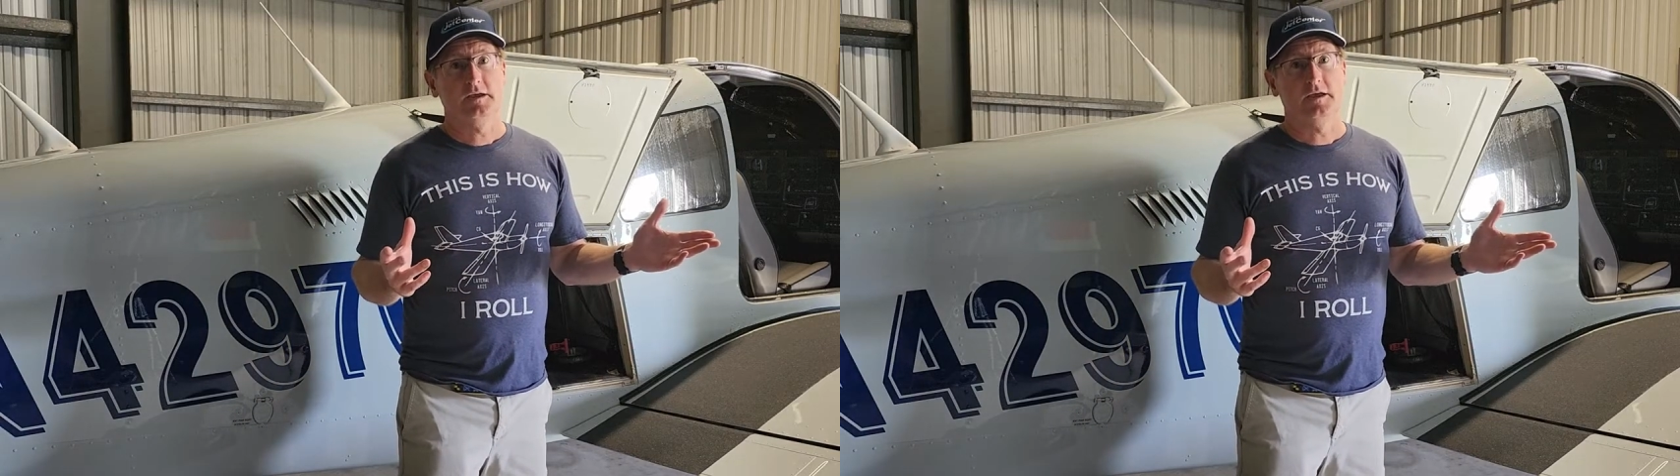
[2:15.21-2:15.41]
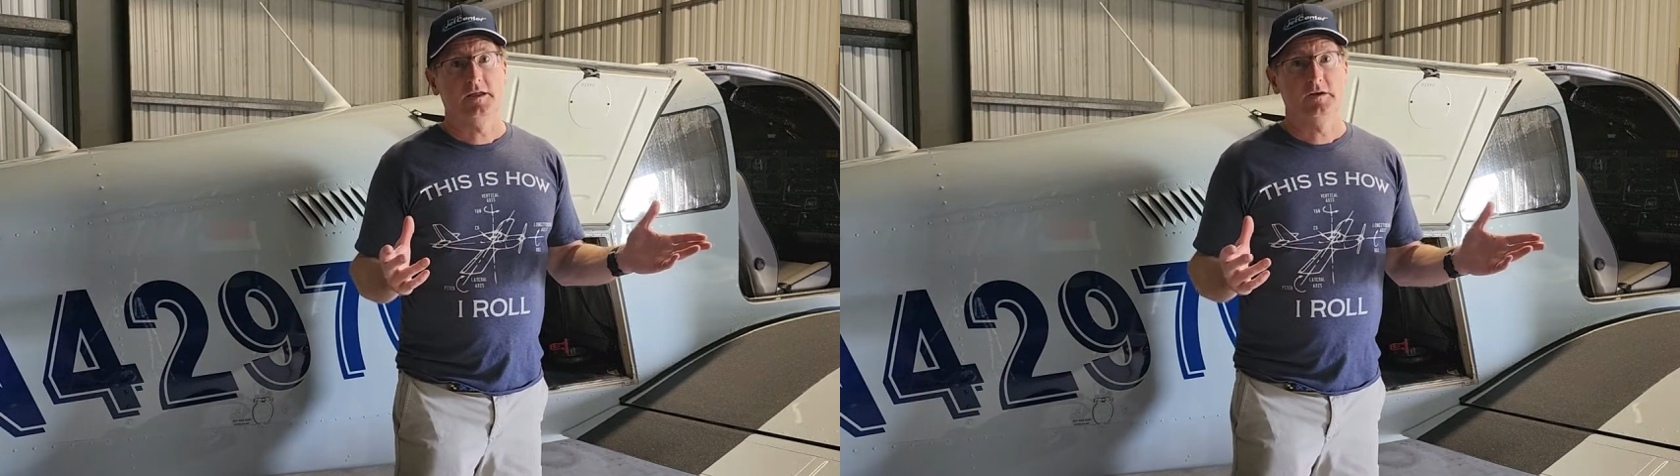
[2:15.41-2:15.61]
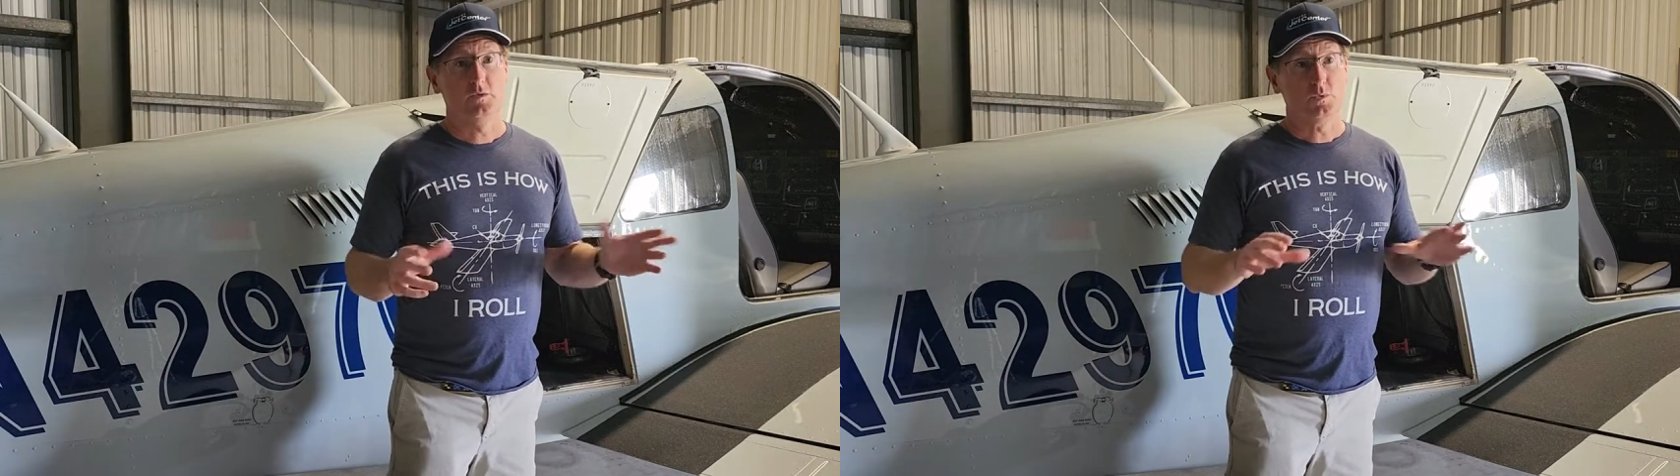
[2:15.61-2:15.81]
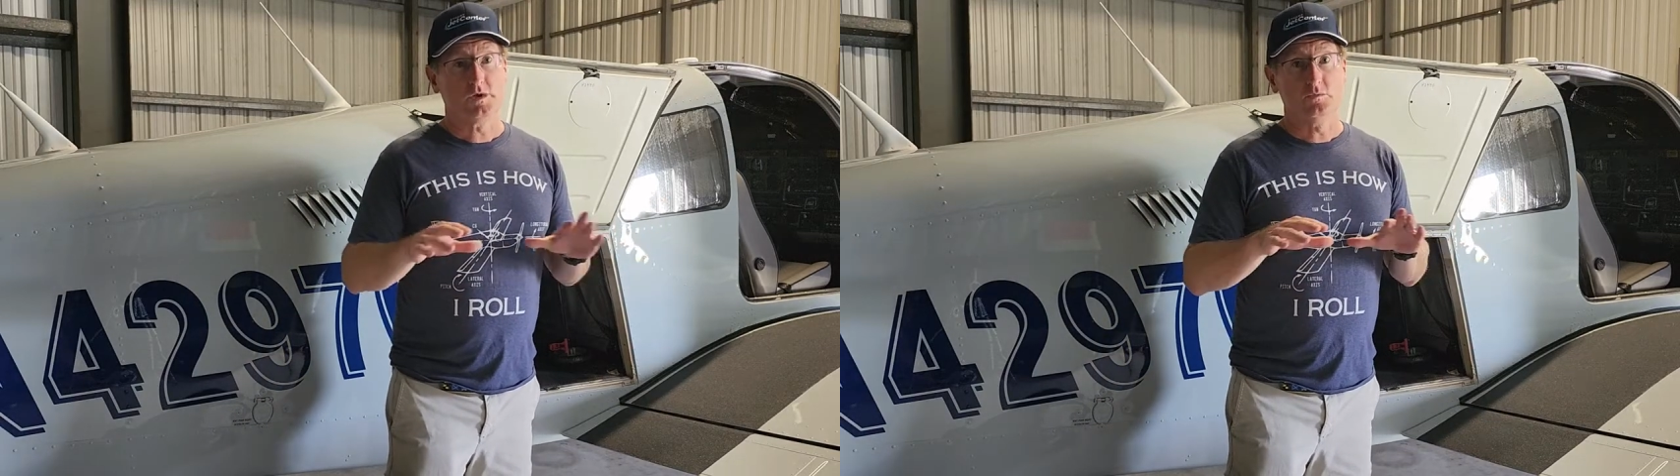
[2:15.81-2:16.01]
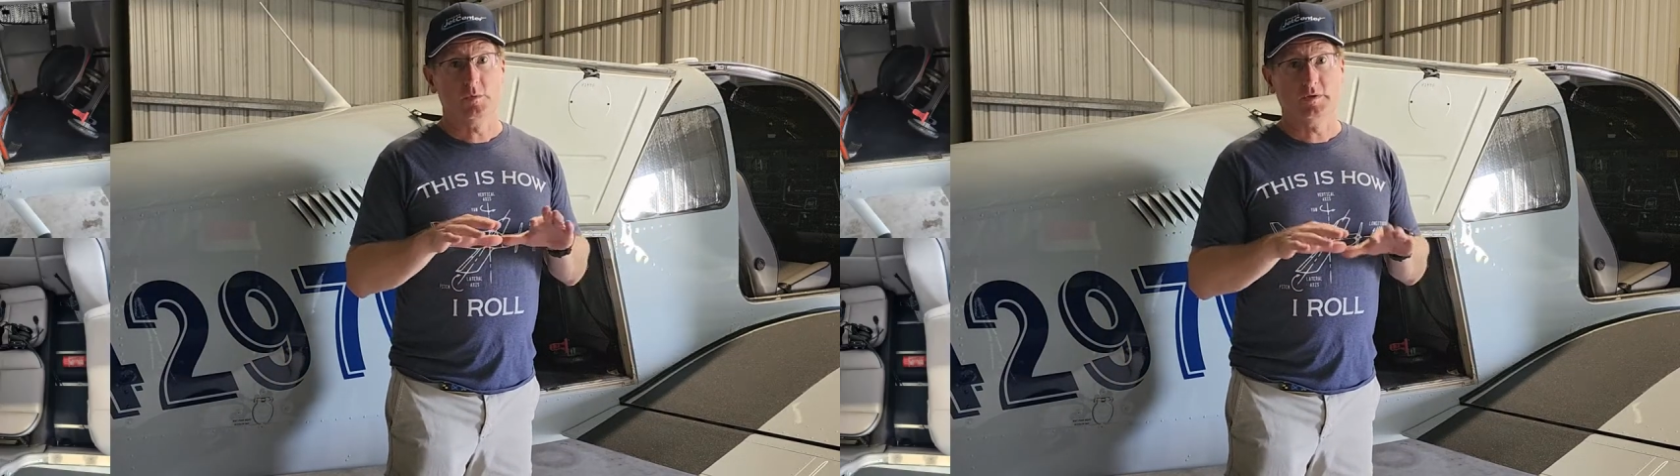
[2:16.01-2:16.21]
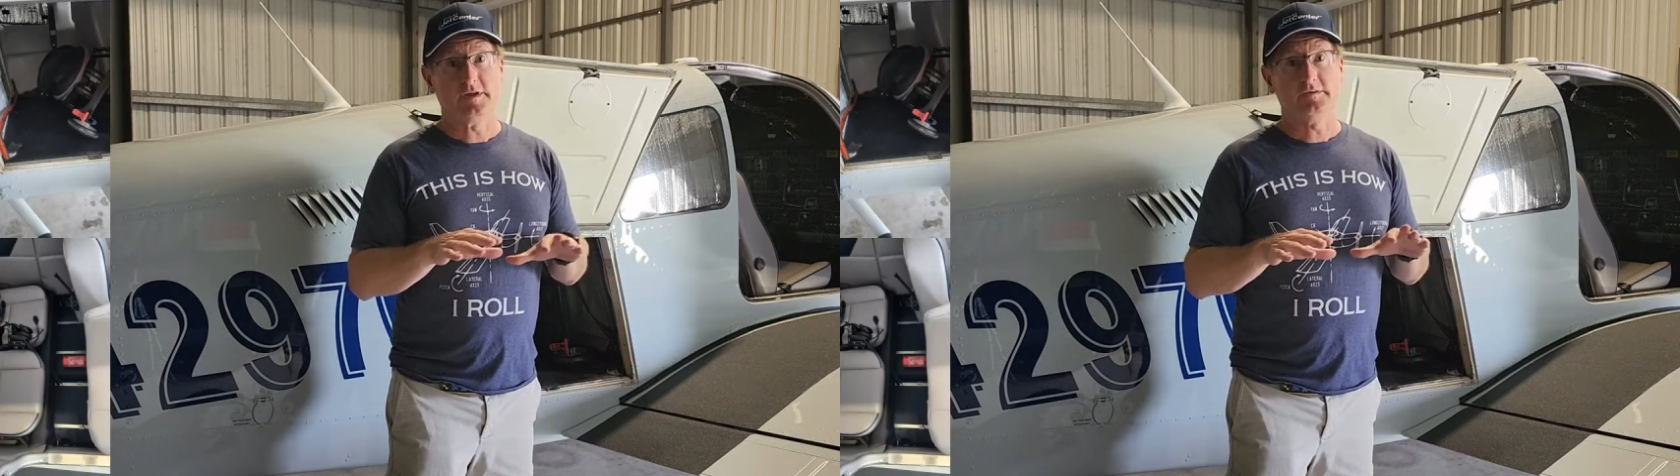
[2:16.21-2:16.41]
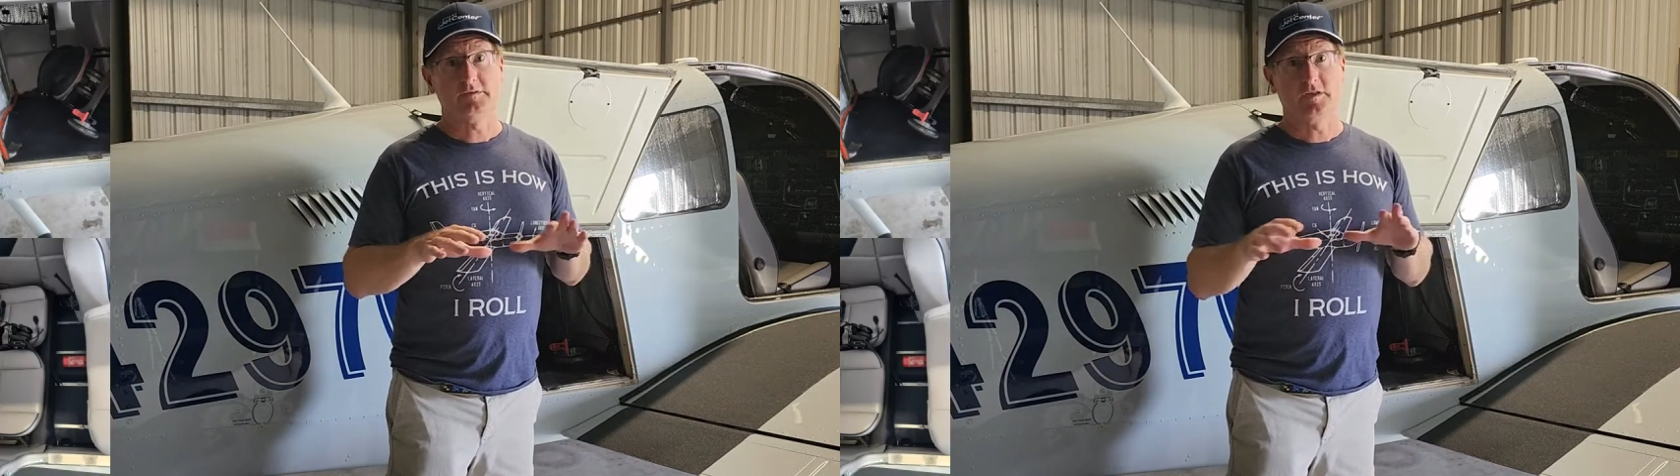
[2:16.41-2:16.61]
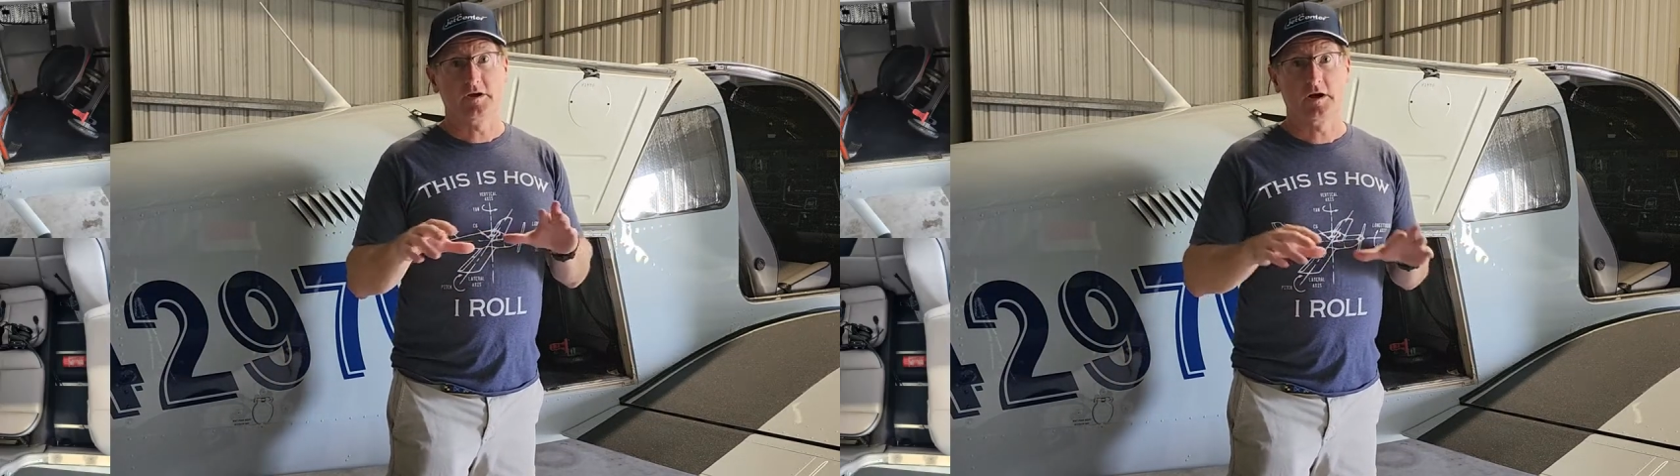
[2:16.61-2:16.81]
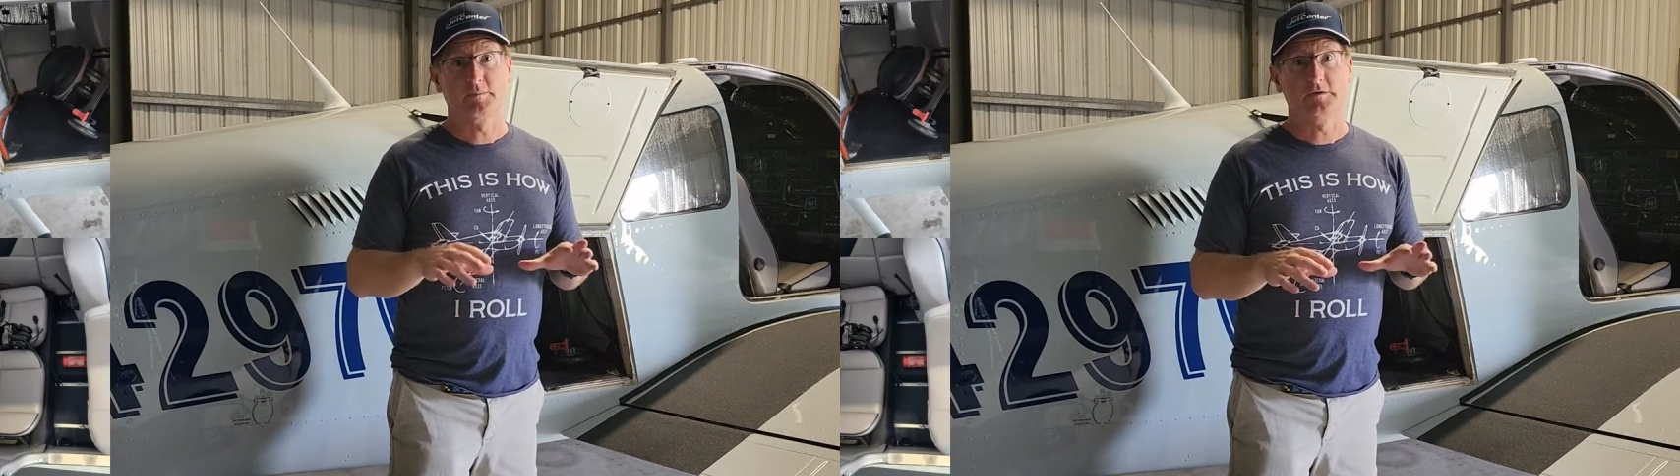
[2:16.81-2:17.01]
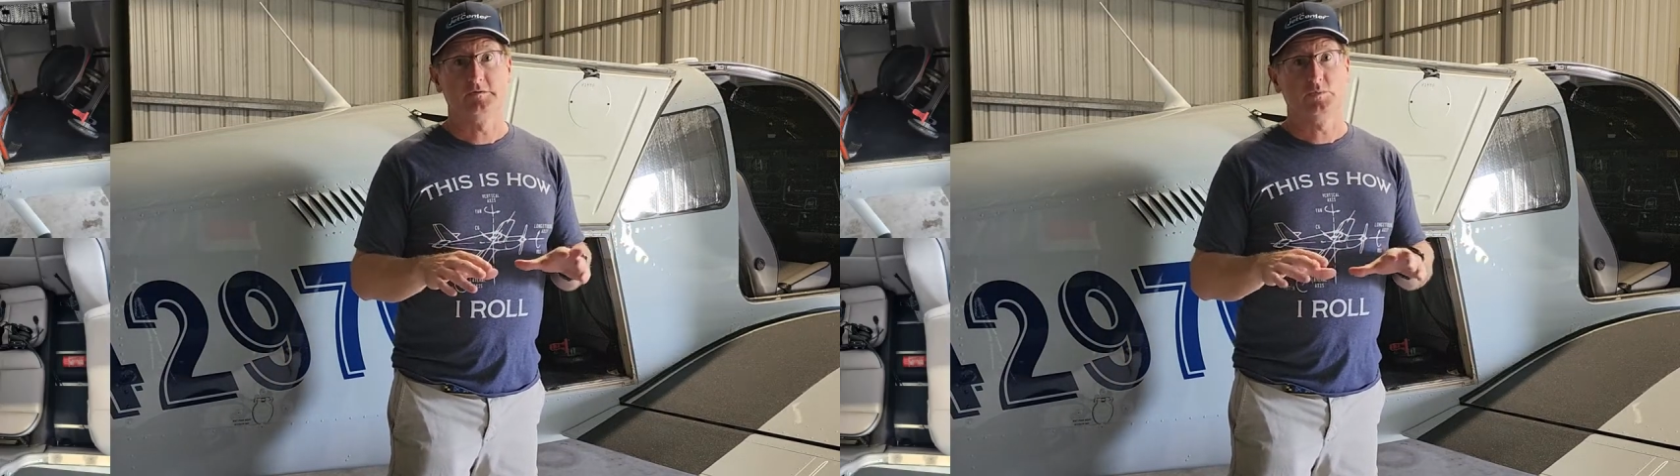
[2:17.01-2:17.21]
and we replaced the
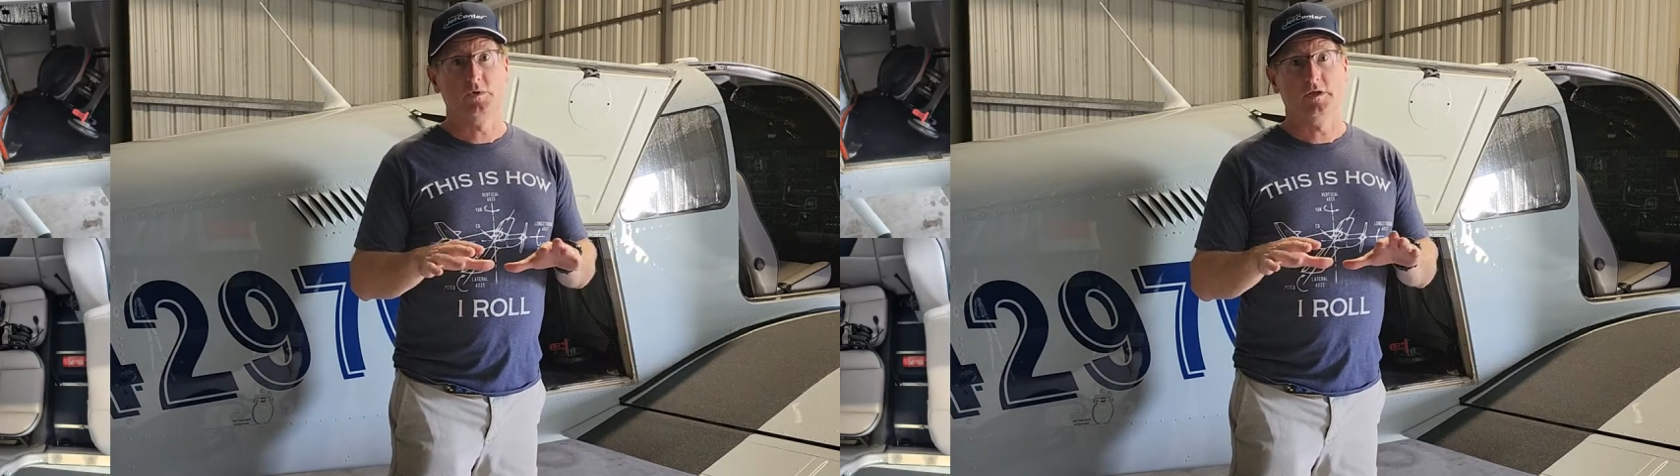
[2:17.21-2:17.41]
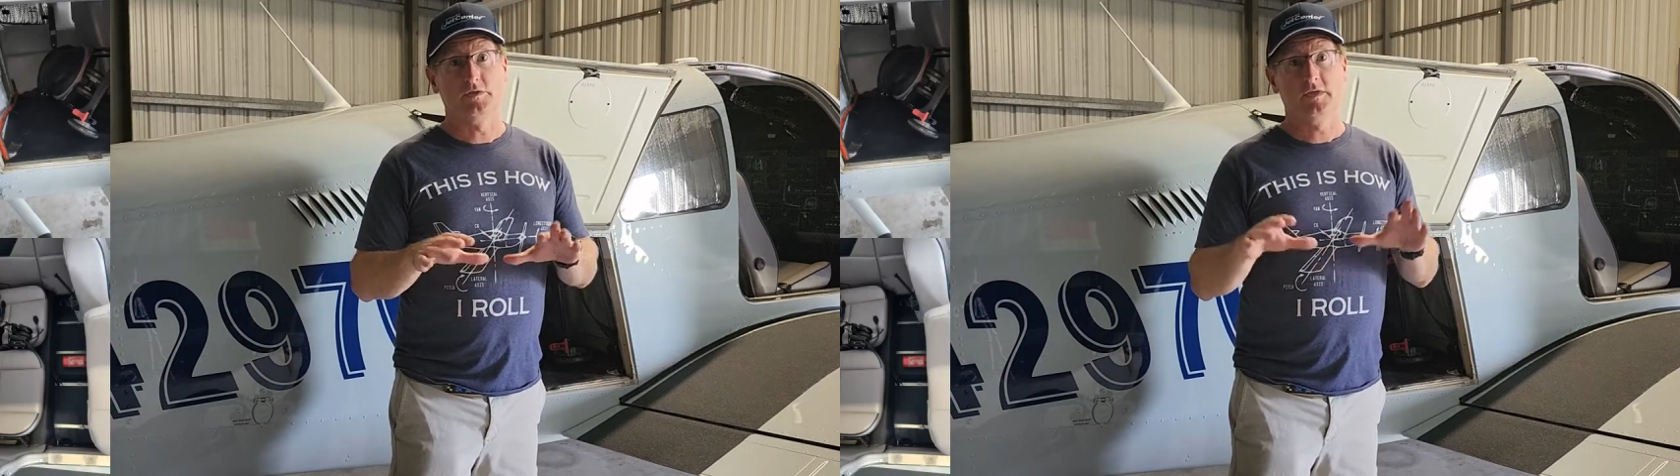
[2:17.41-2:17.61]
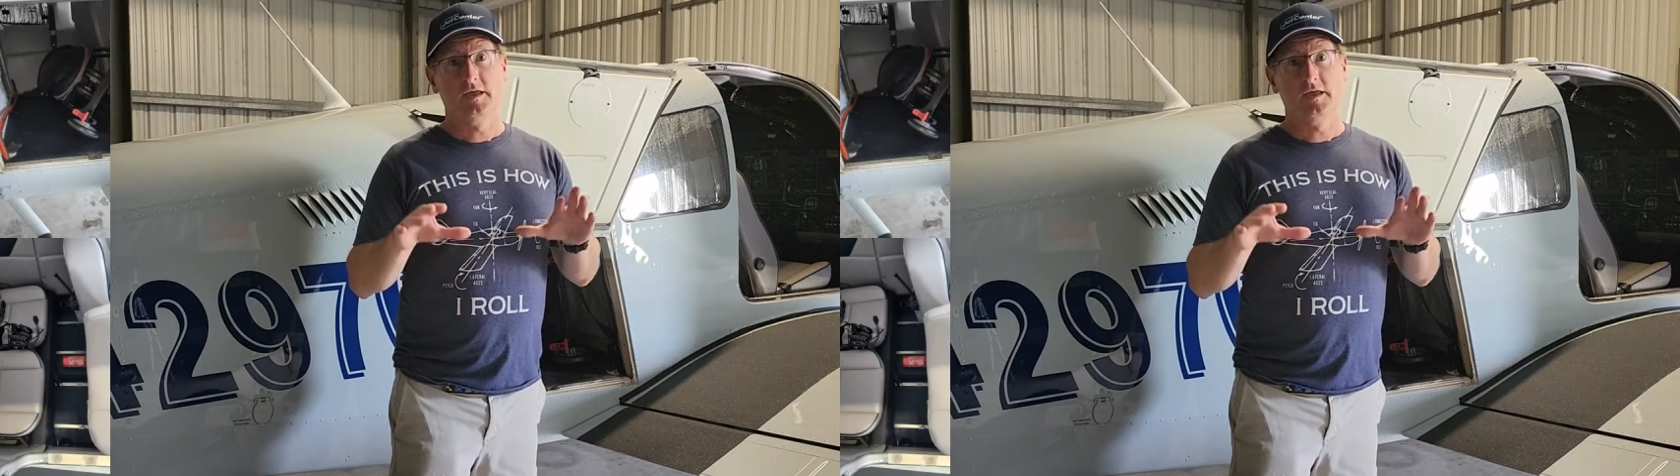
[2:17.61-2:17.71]
carpets with